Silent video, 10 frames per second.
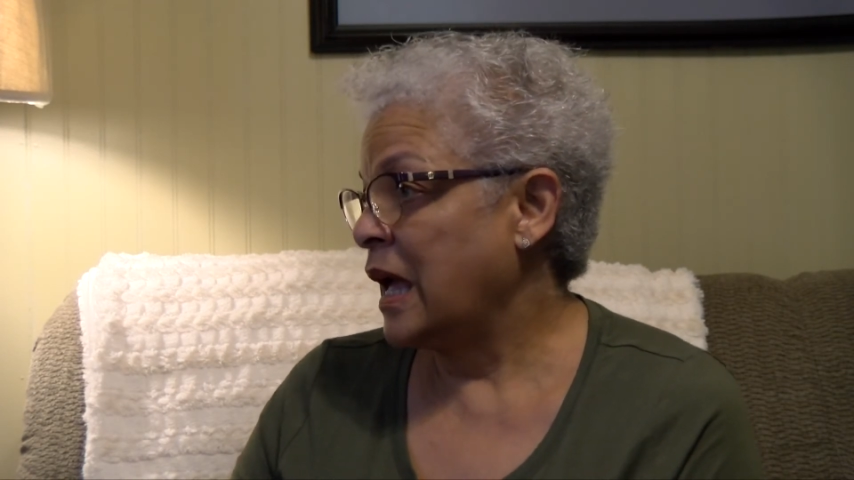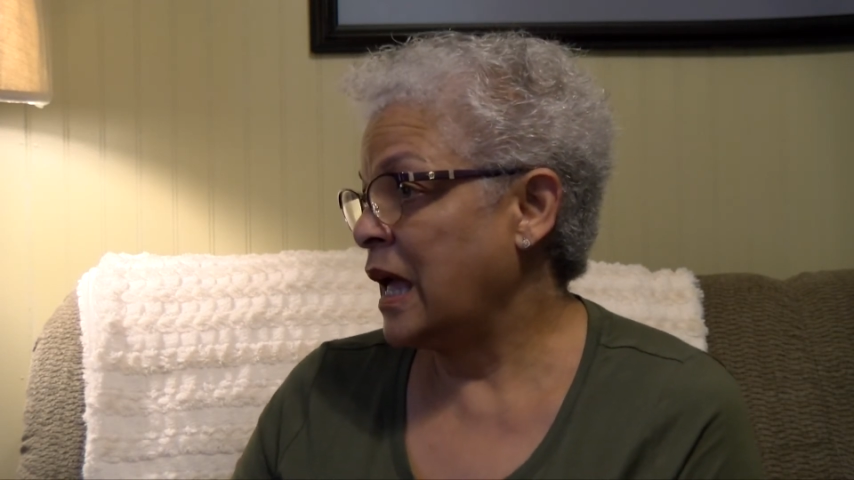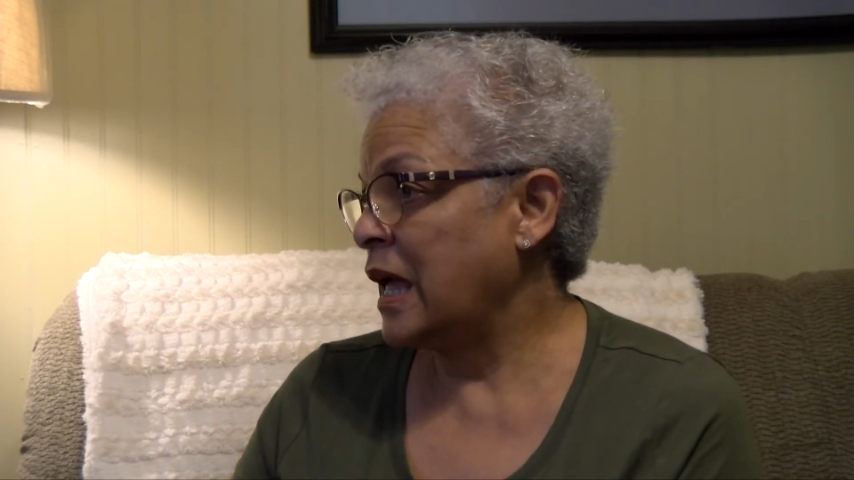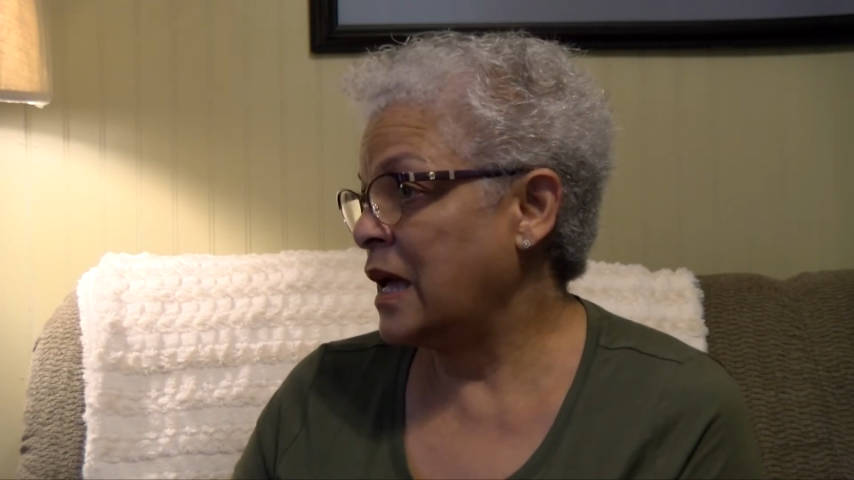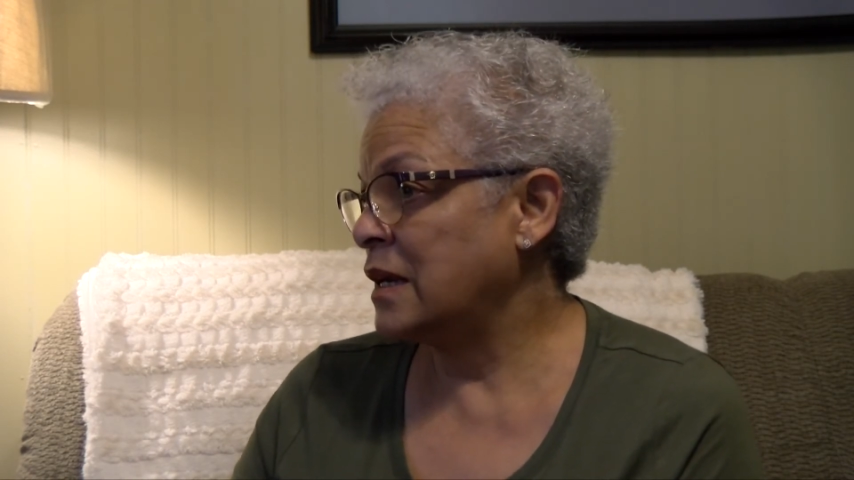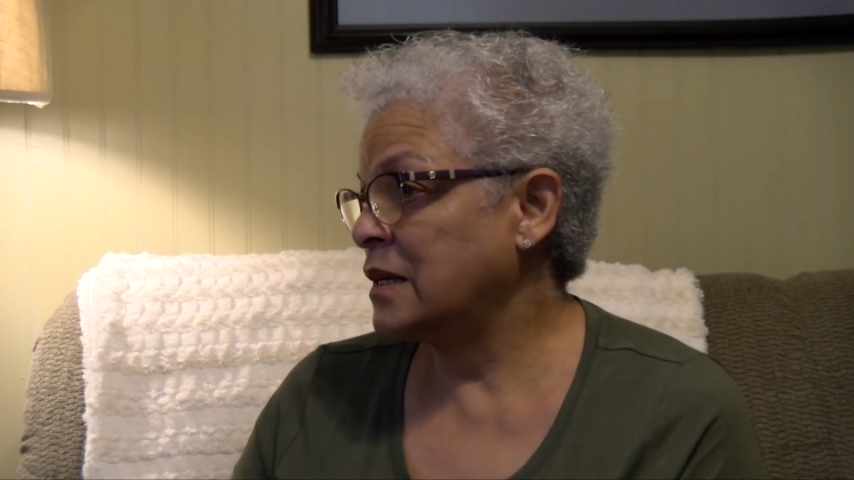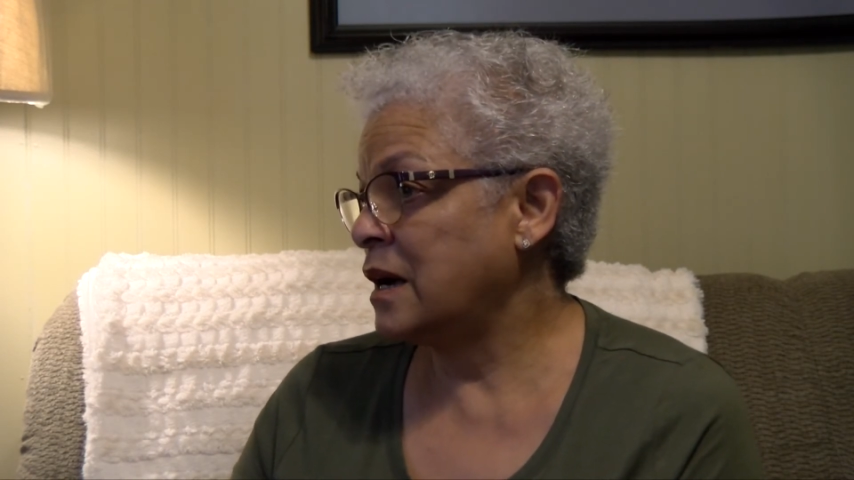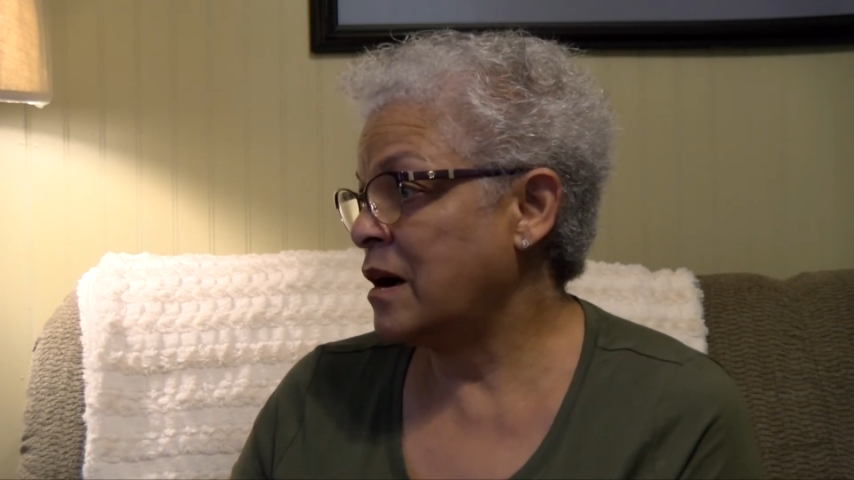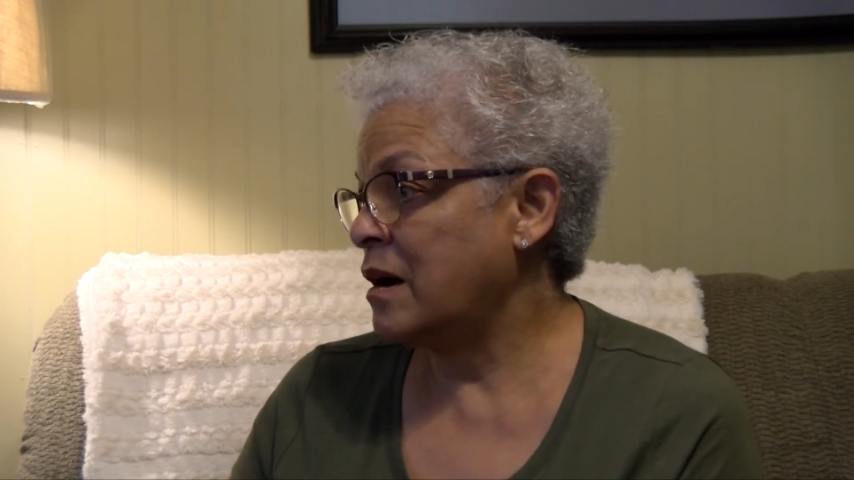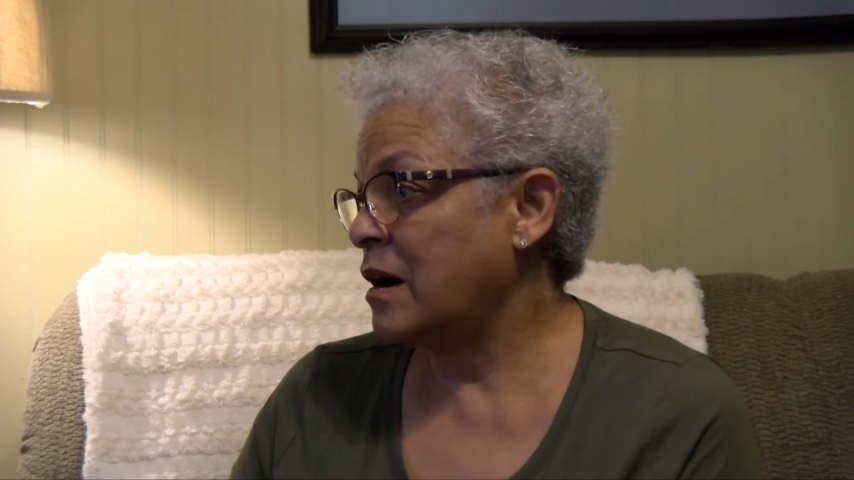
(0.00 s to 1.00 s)
and
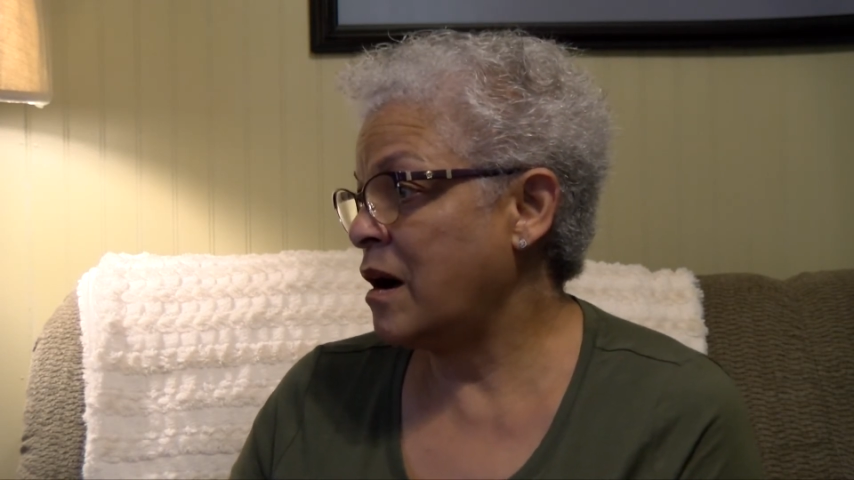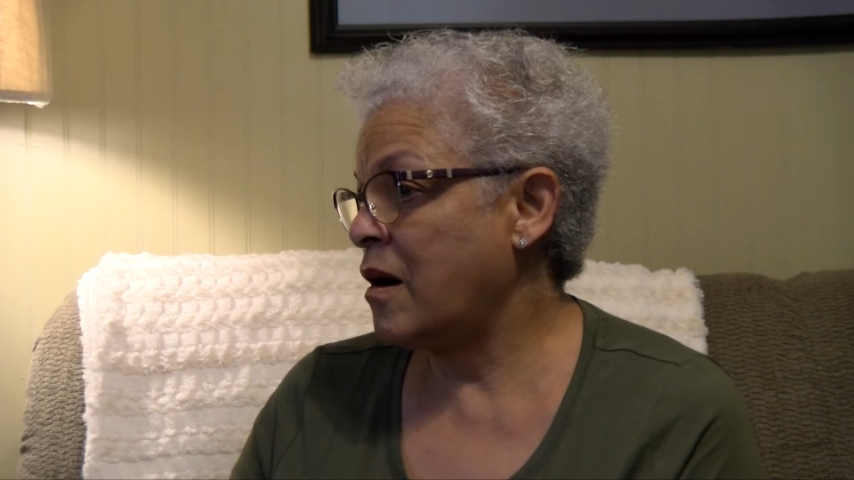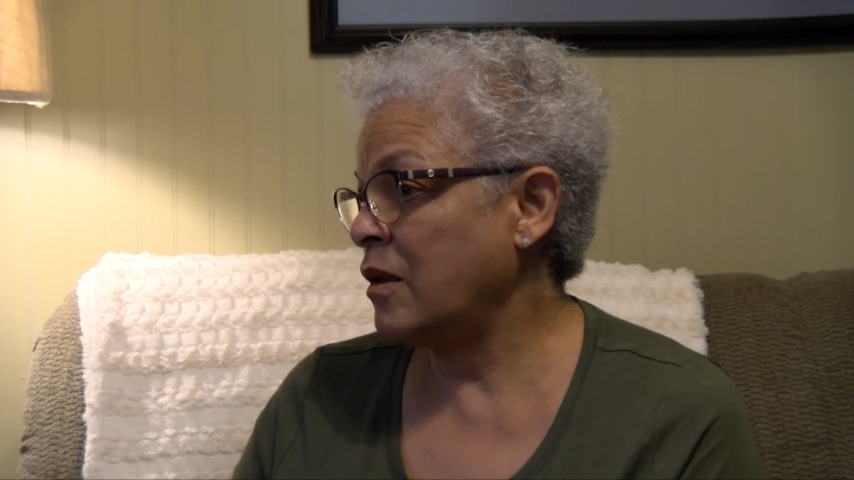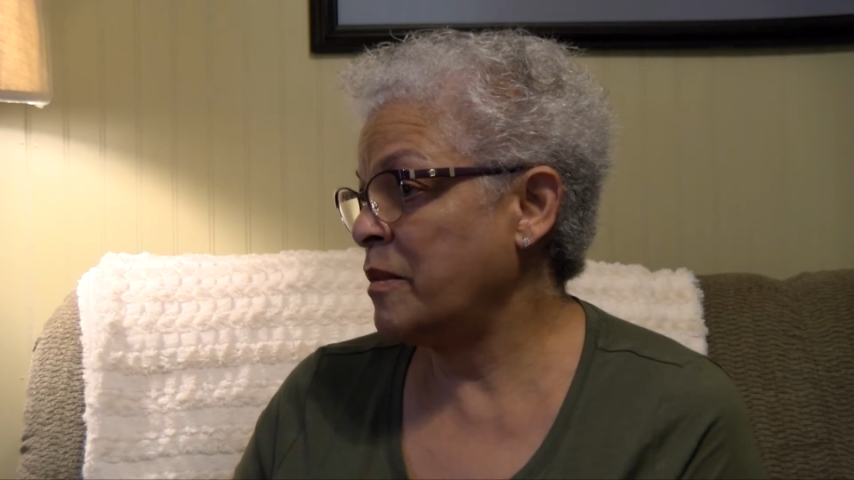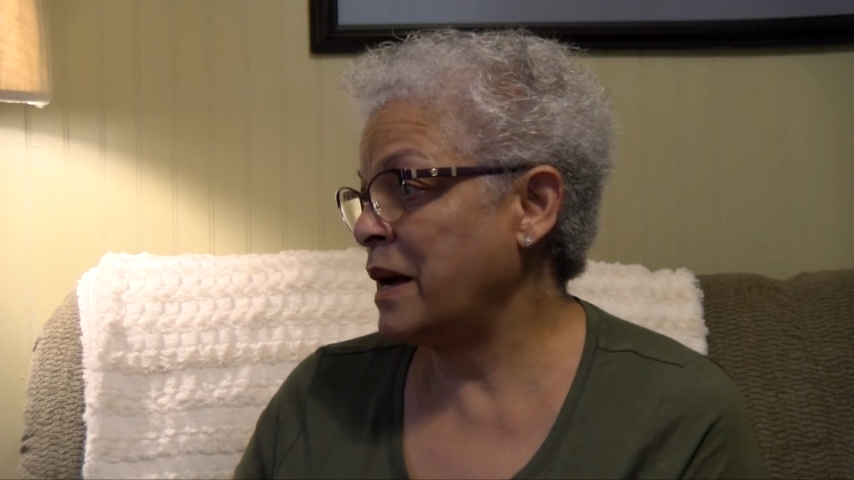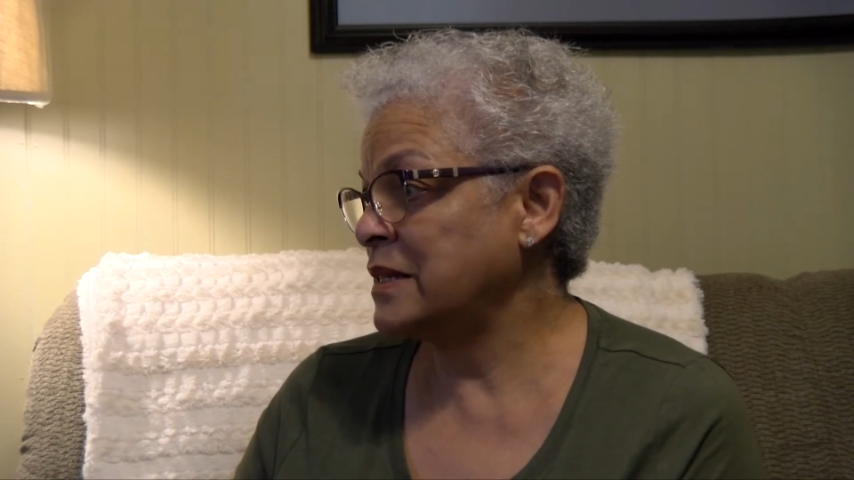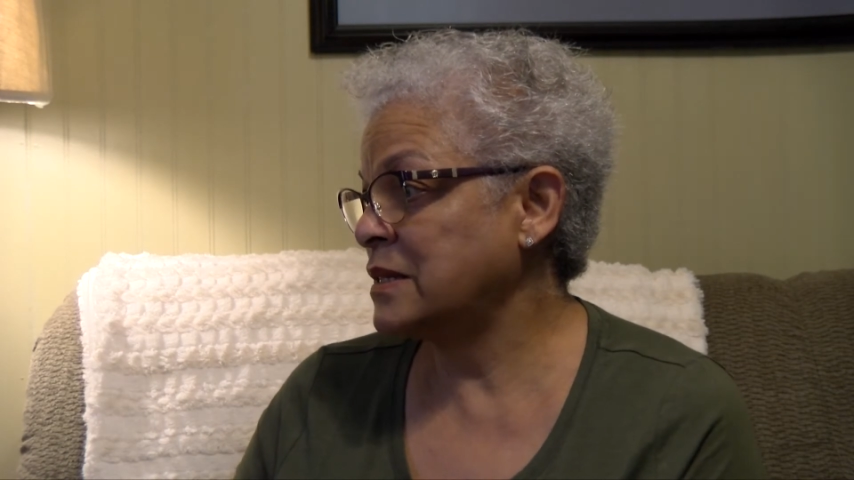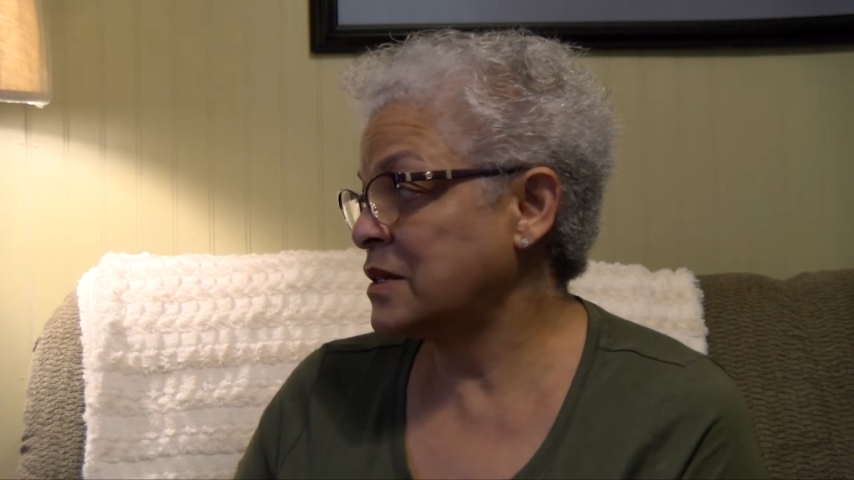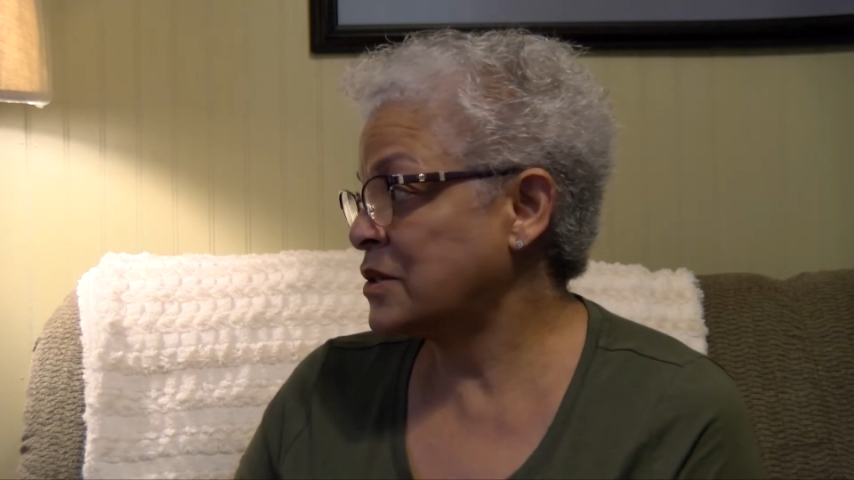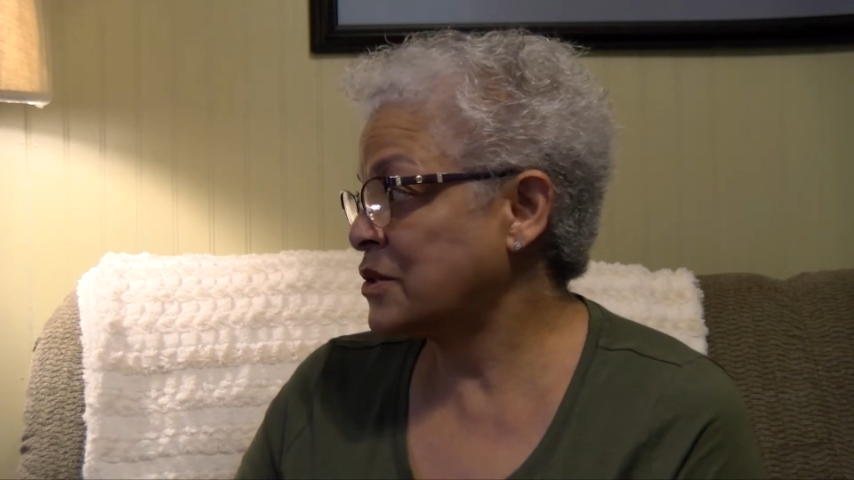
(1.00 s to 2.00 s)
all of my
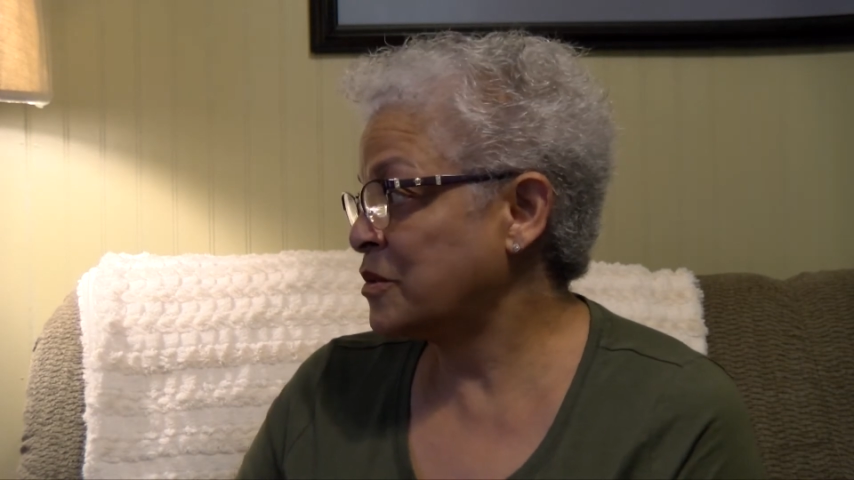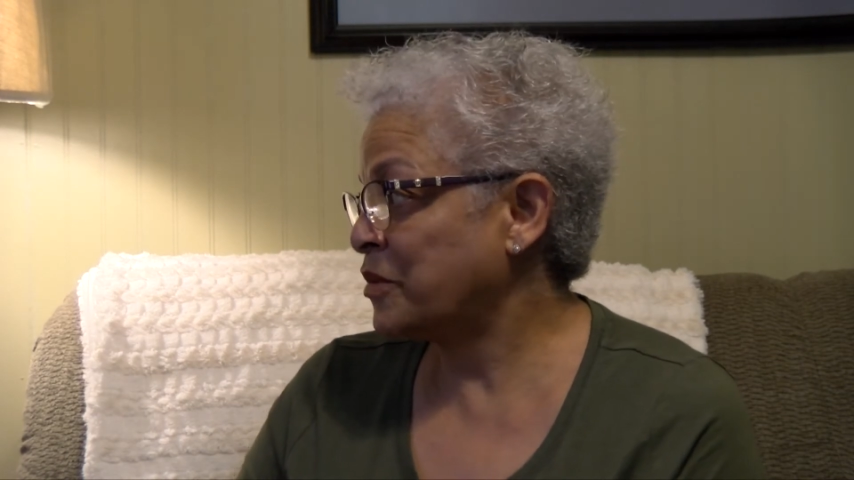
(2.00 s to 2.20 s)
sisters and